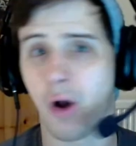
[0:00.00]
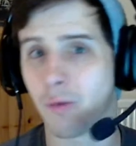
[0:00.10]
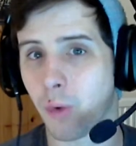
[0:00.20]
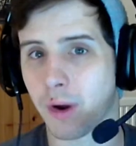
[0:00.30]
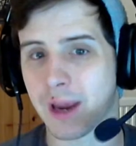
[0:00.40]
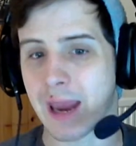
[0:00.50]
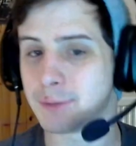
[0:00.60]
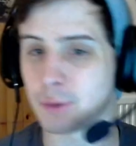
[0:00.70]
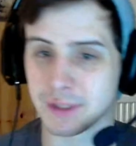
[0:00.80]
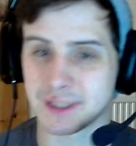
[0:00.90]
of what games
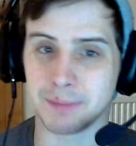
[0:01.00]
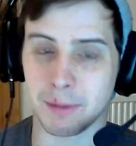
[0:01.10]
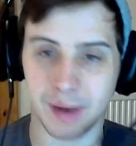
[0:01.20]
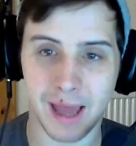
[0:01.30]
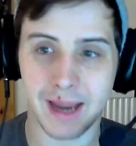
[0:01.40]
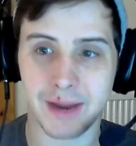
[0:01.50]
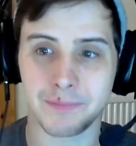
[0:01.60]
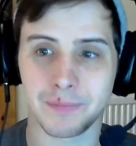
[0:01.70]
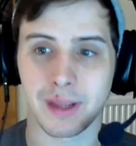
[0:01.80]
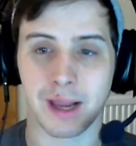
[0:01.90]
you want to see me play,
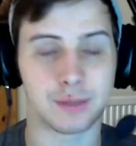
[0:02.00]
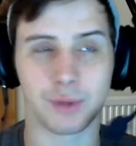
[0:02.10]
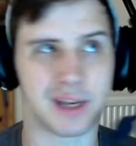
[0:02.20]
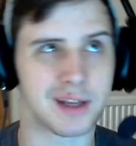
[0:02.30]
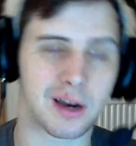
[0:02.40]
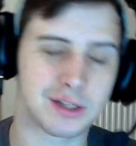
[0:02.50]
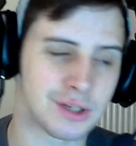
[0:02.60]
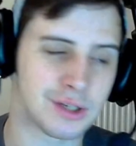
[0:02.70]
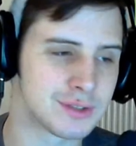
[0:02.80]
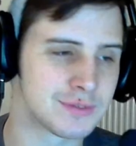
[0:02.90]
and well, yeah, Dark
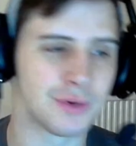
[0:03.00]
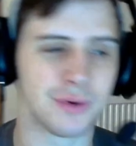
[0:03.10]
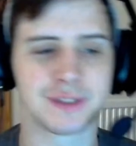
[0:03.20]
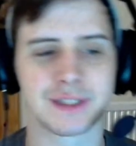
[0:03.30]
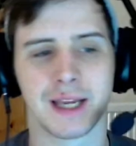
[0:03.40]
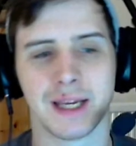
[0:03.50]
Souls of course.